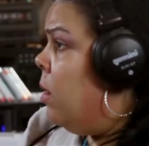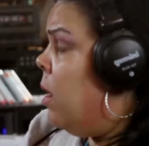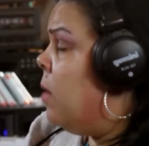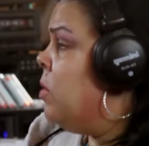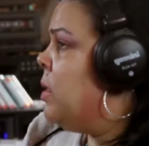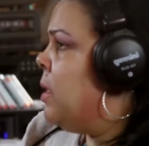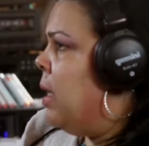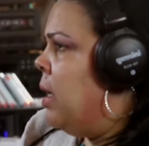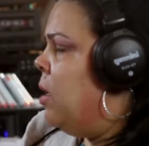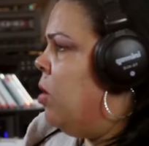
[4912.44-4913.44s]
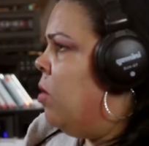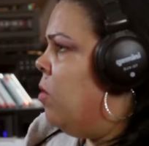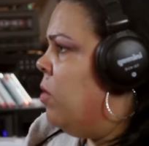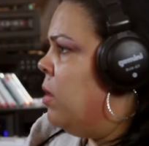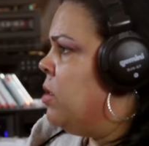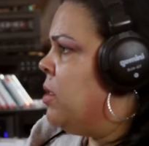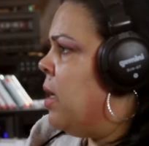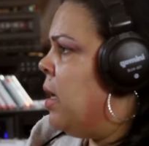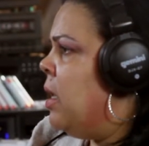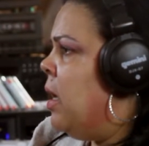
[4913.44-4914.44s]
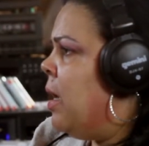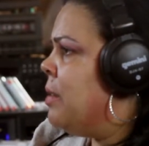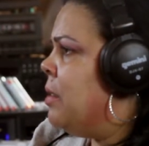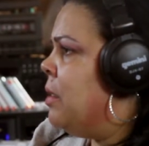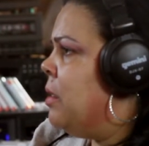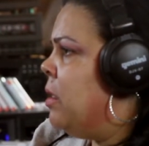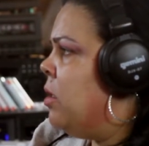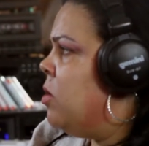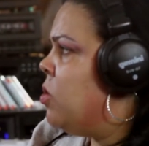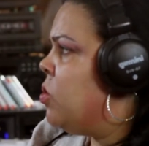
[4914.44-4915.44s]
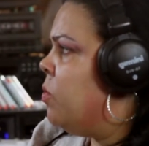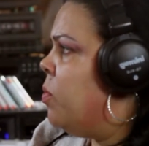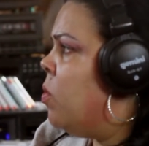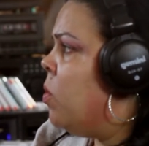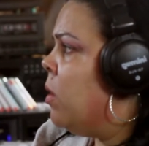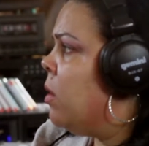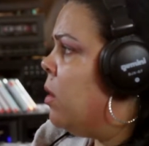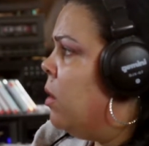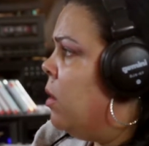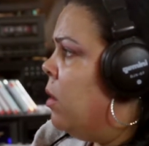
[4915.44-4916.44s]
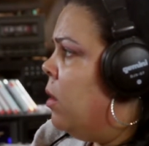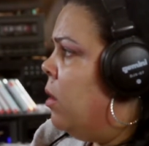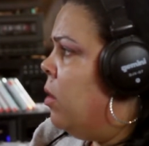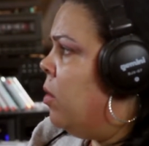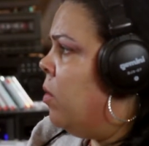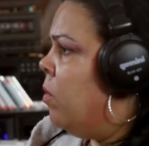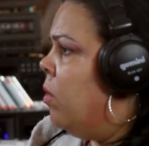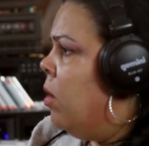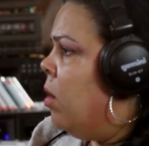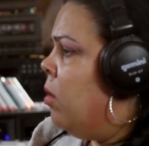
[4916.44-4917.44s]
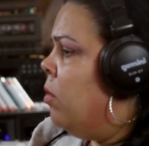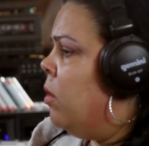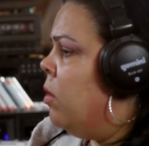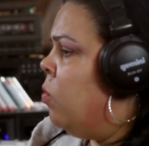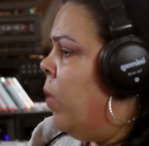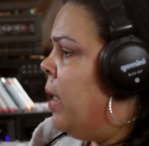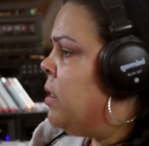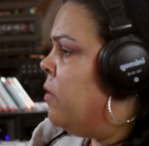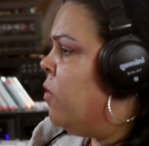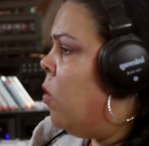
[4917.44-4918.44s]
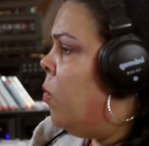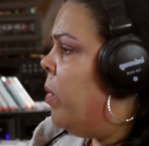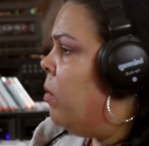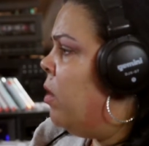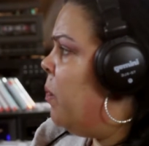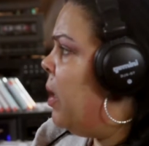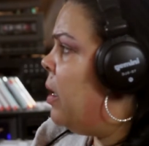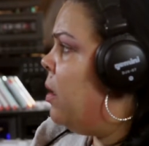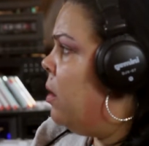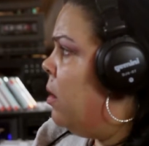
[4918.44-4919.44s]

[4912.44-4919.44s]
I would say, the society has to continue to support, ways of coping with pain.